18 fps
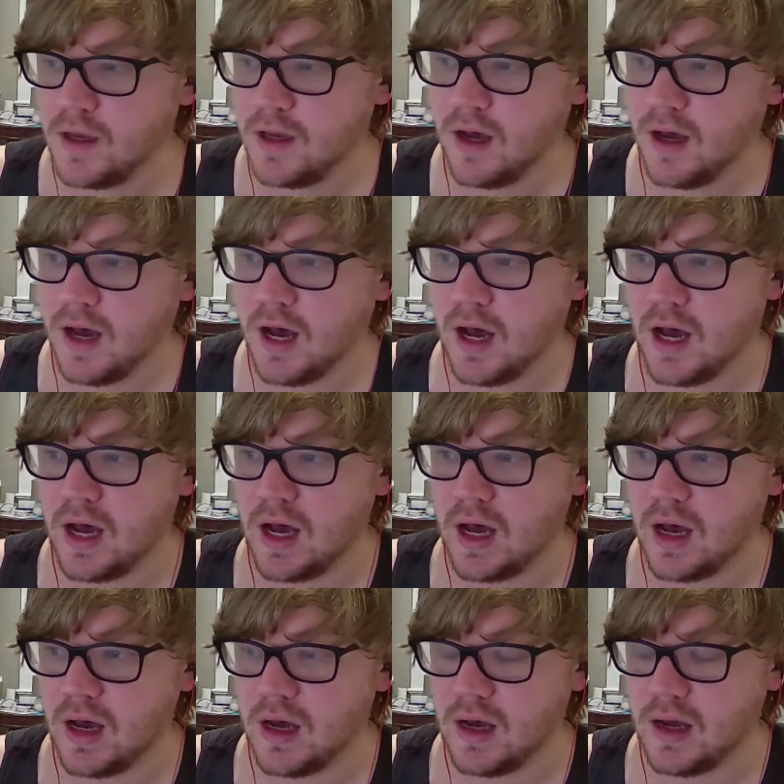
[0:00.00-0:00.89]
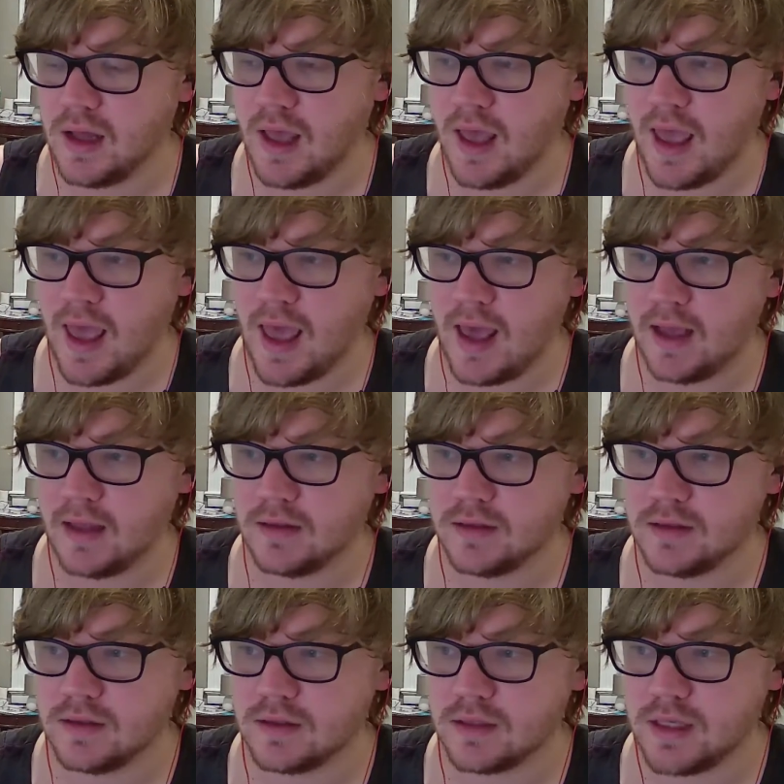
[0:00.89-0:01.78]

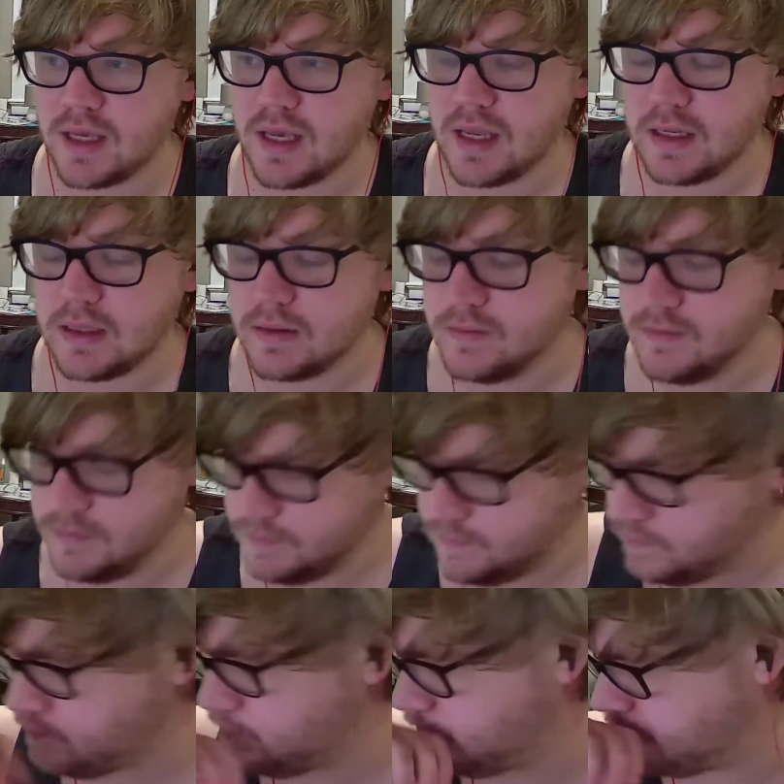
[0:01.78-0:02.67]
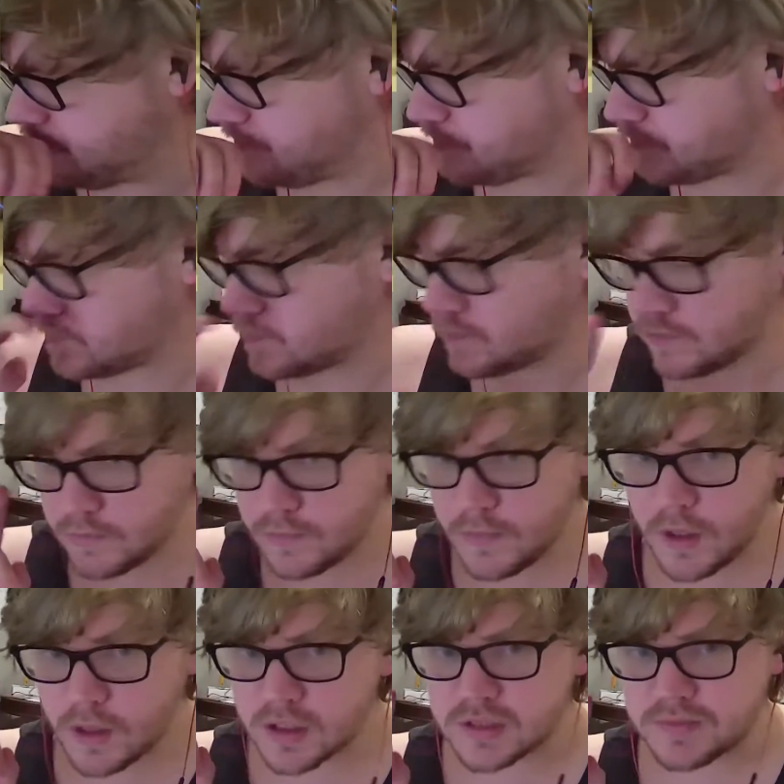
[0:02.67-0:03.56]
And in
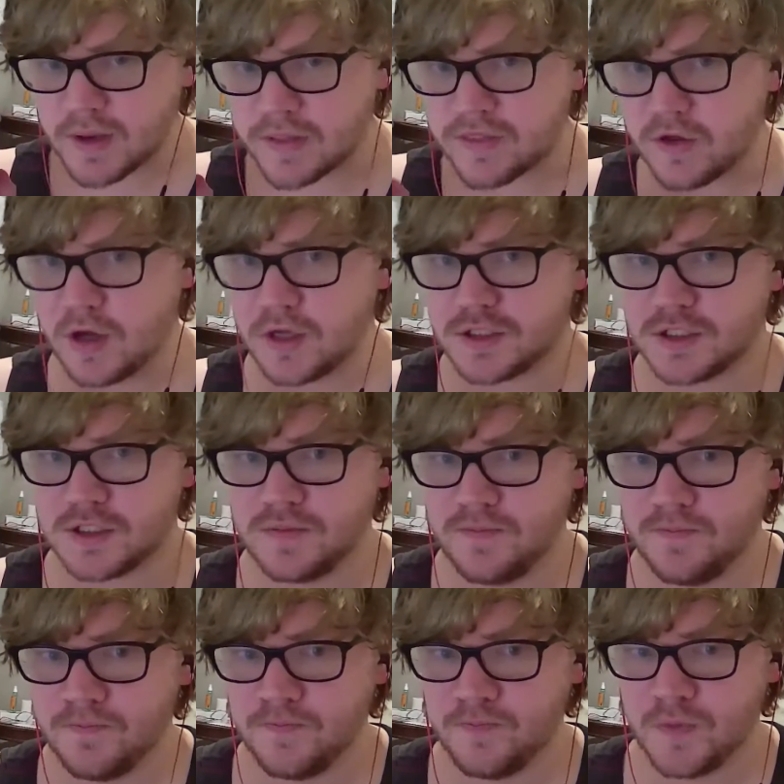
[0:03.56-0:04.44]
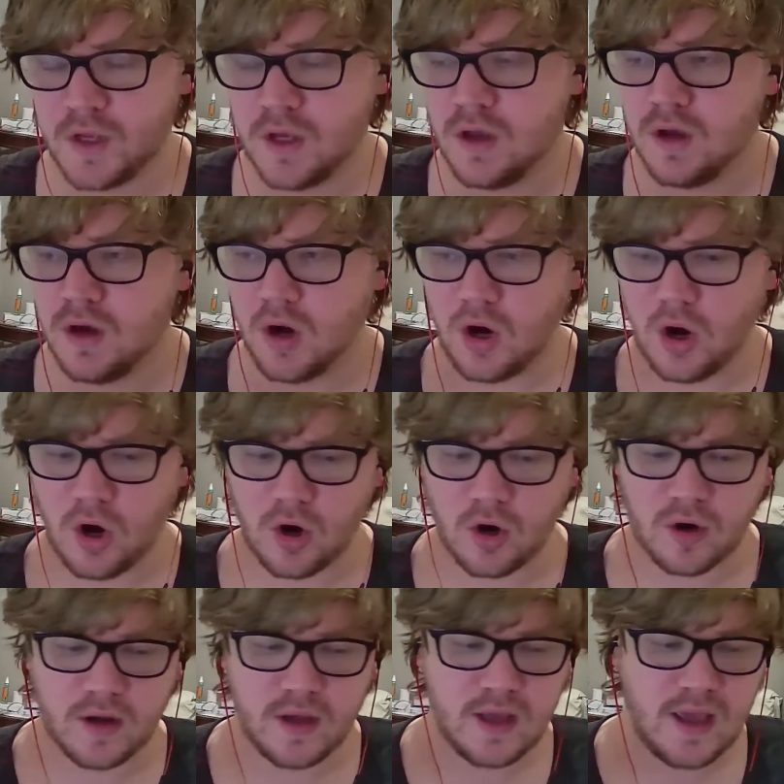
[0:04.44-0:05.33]
so my thoughts
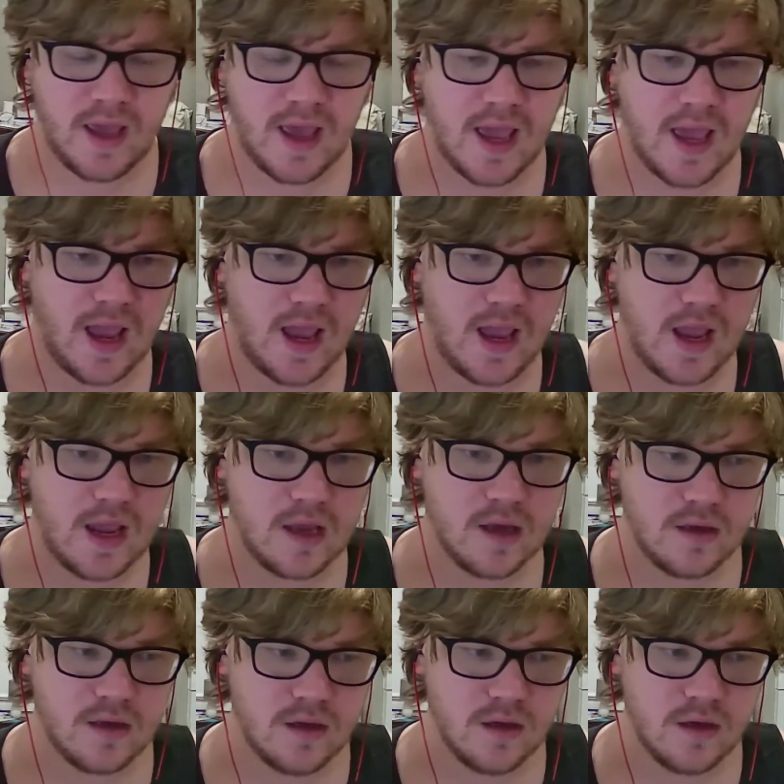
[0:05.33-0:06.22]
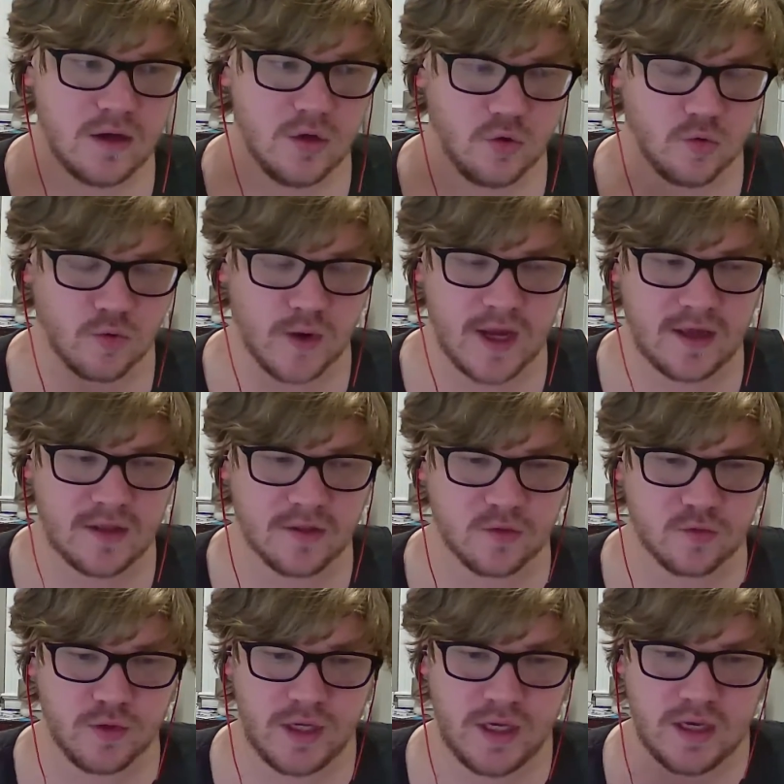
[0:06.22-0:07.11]
are a rank
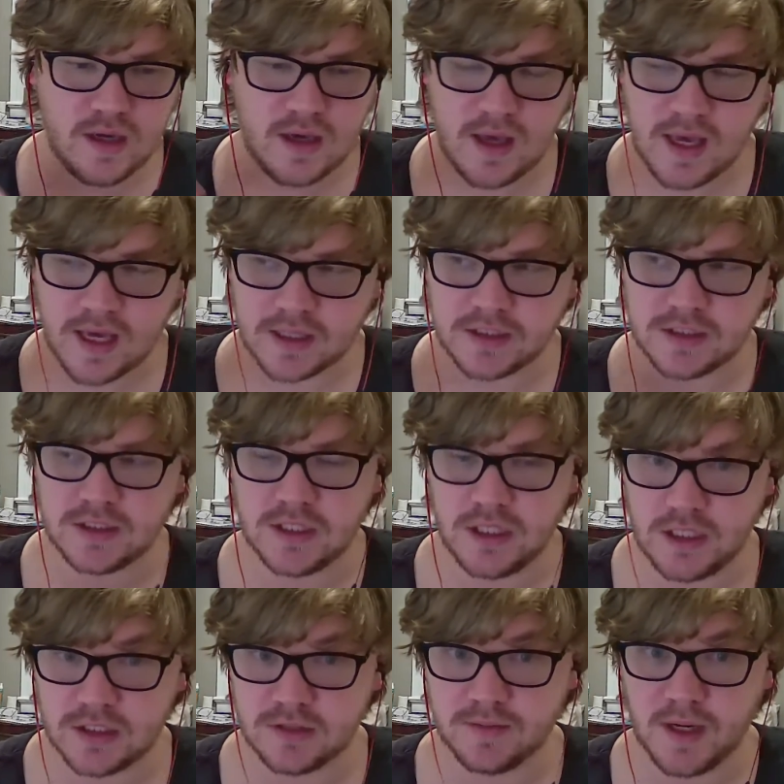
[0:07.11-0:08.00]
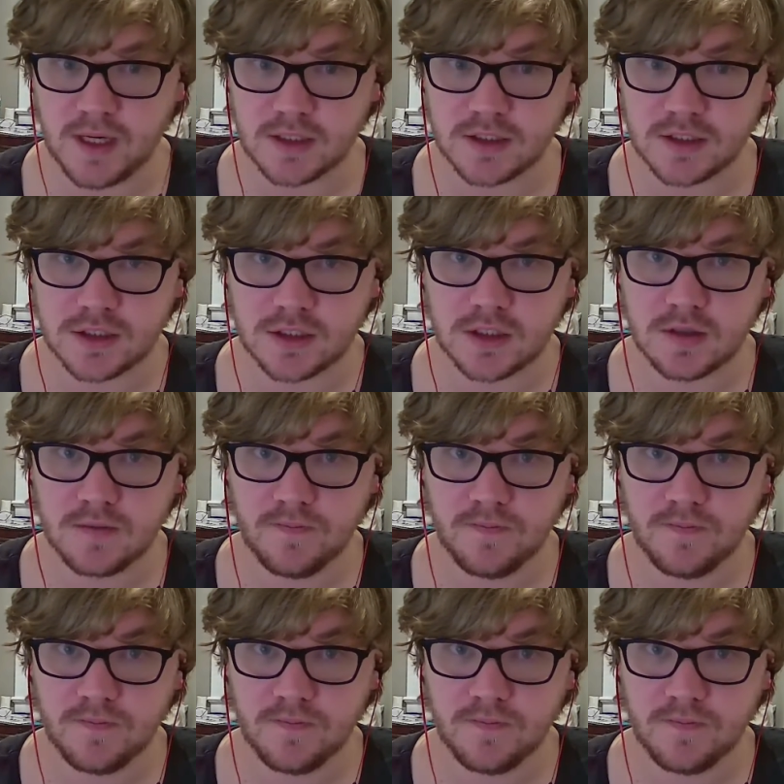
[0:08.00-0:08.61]
3 Xyz monster.